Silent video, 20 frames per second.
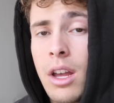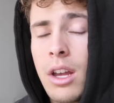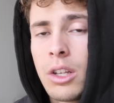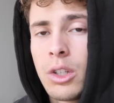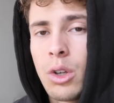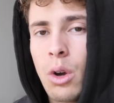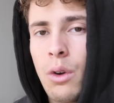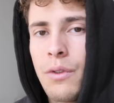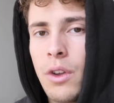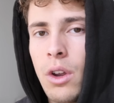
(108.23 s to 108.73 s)

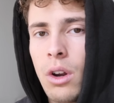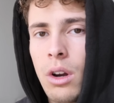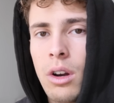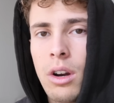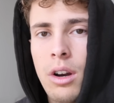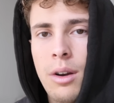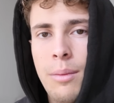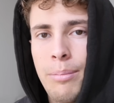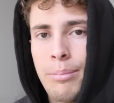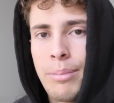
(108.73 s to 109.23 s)
So if
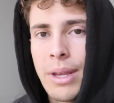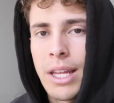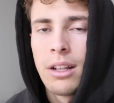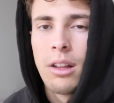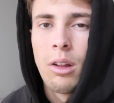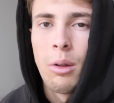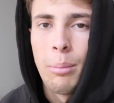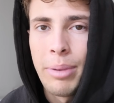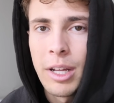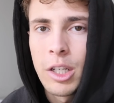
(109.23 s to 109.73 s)
you're being a
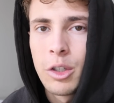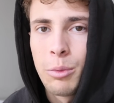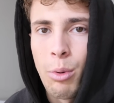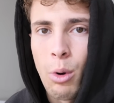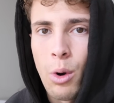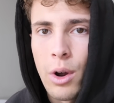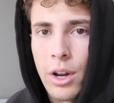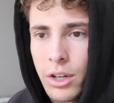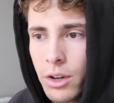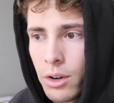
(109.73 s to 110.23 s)
little bitch
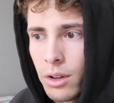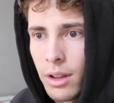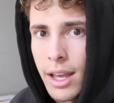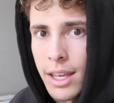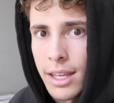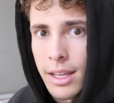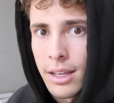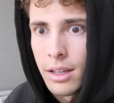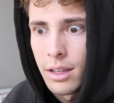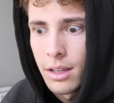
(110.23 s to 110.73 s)
boy and you're
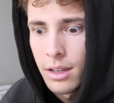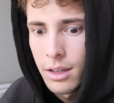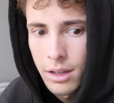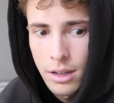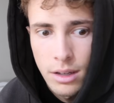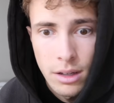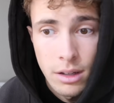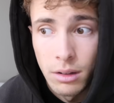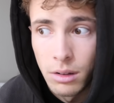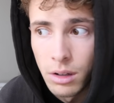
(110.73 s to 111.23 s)
like
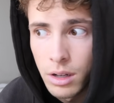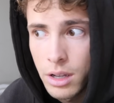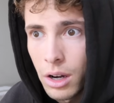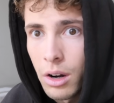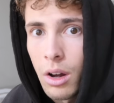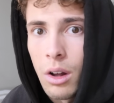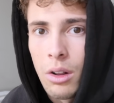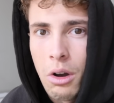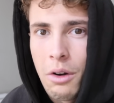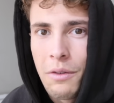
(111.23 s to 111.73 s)
looking
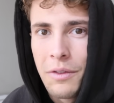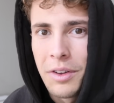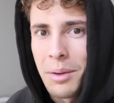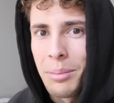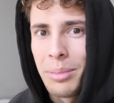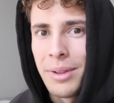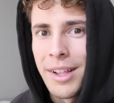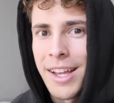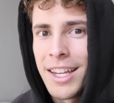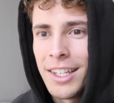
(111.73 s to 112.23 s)
all over the
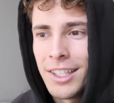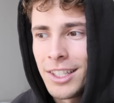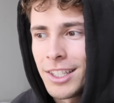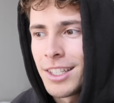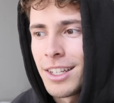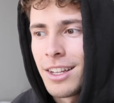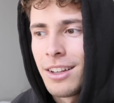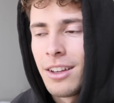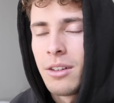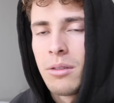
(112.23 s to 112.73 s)

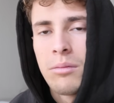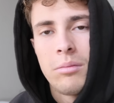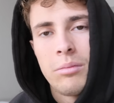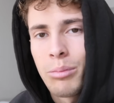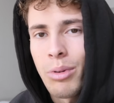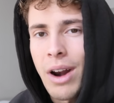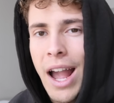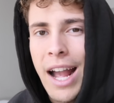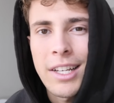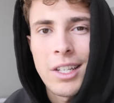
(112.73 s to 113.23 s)
place,
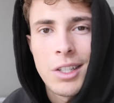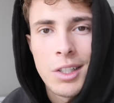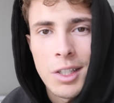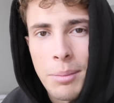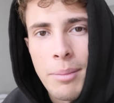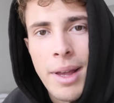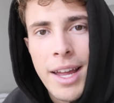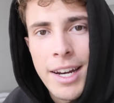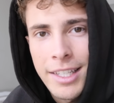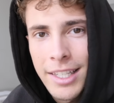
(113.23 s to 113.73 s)
practice
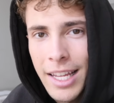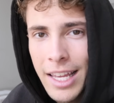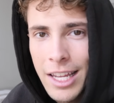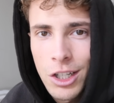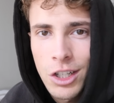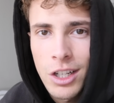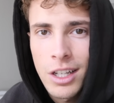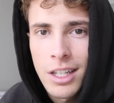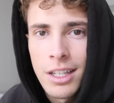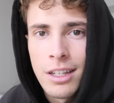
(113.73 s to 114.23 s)
some
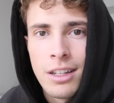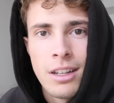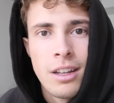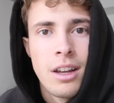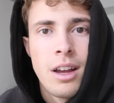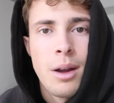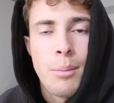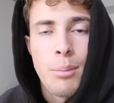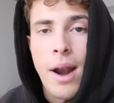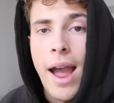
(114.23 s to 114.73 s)
meditation,
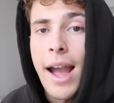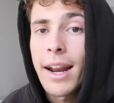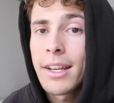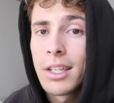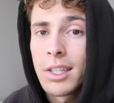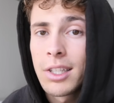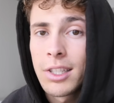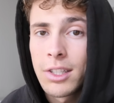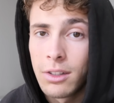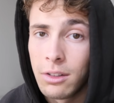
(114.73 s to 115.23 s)

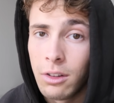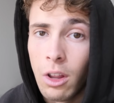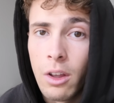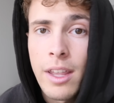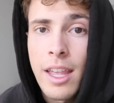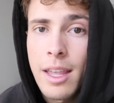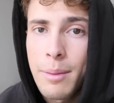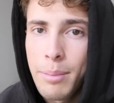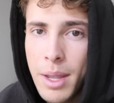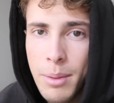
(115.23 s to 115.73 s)
practice
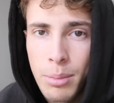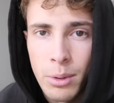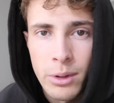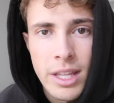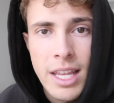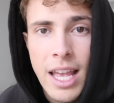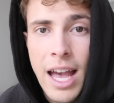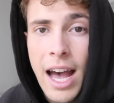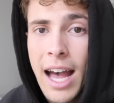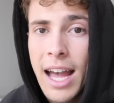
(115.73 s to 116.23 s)
looking people in
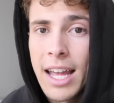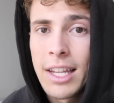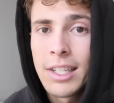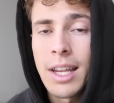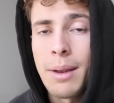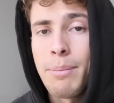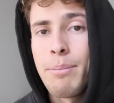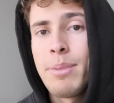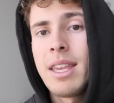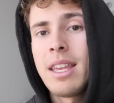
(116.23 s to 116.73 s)
the eyes
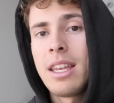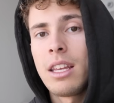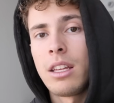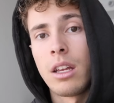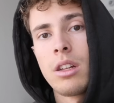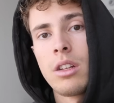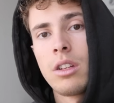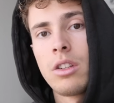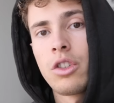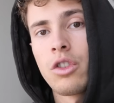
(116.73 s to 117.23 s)
and being
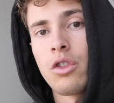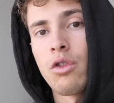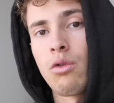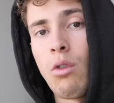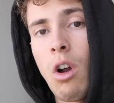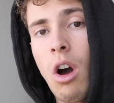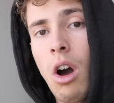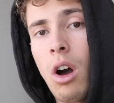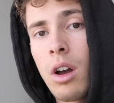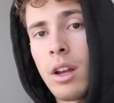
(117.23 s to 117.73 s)

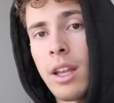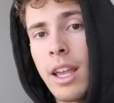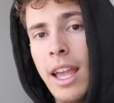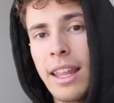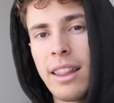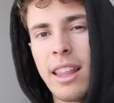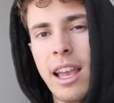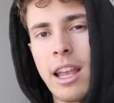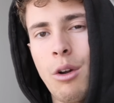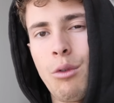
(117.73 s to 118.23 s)
strong
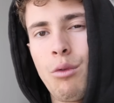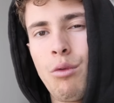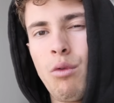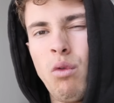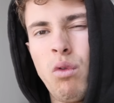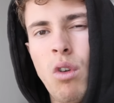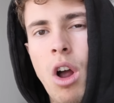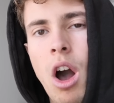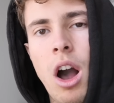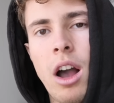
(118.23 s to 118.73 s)
and like a
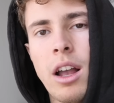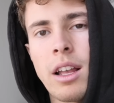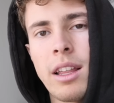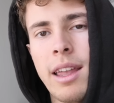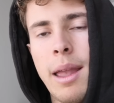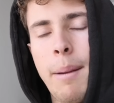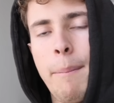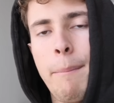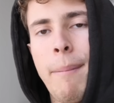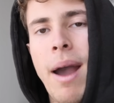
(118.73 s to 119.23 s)
rock,
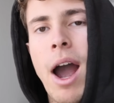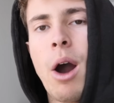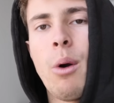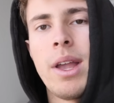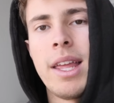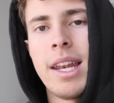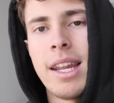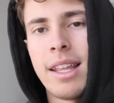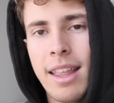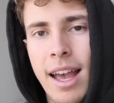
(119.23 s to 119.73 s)
like a
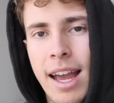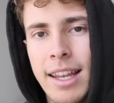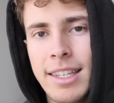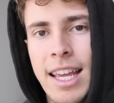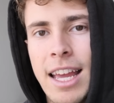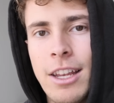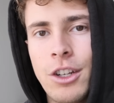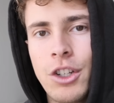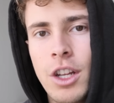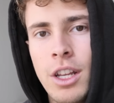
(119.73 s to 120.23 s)
mountain in that
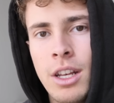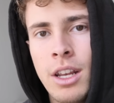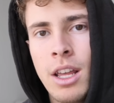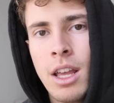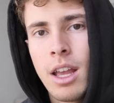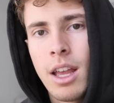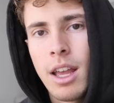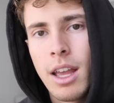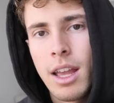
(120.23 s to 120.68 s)
tension.